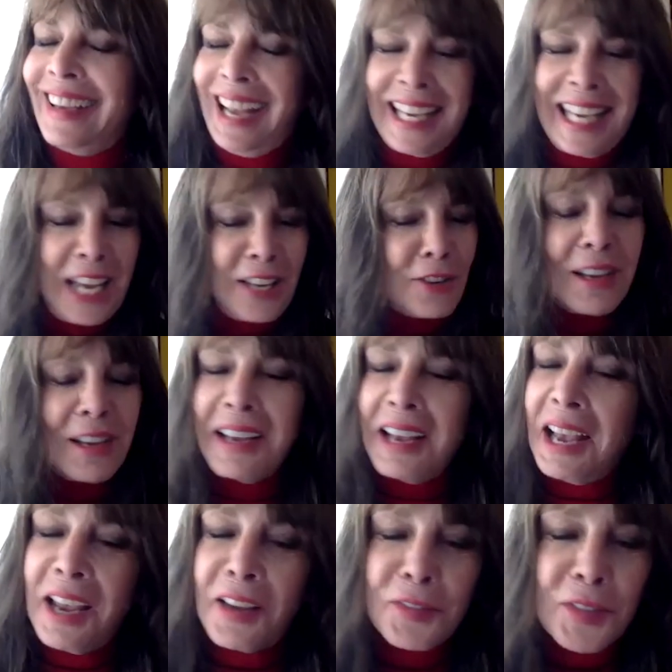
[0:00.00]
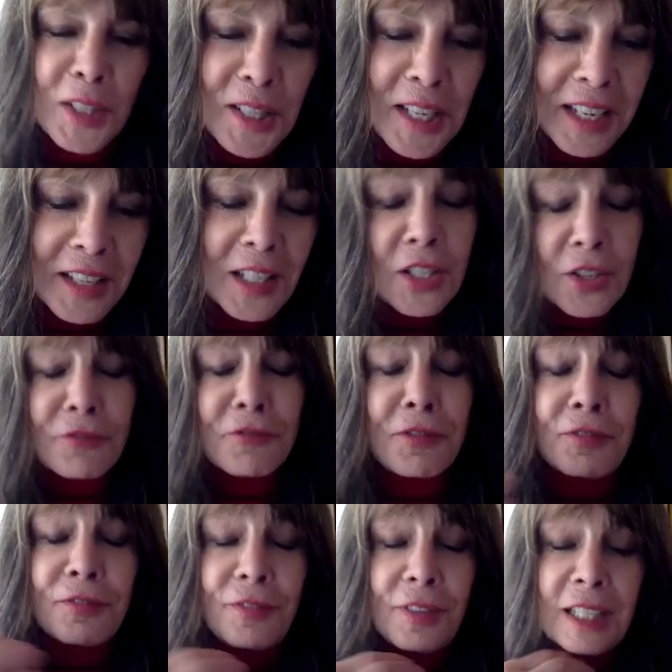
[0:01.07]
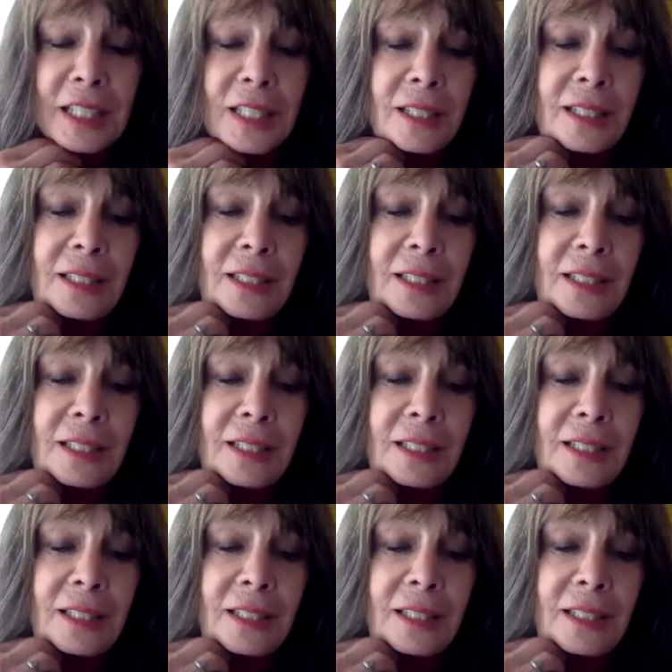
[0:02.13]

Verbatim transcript: I get a. I have to tell you, it's a funny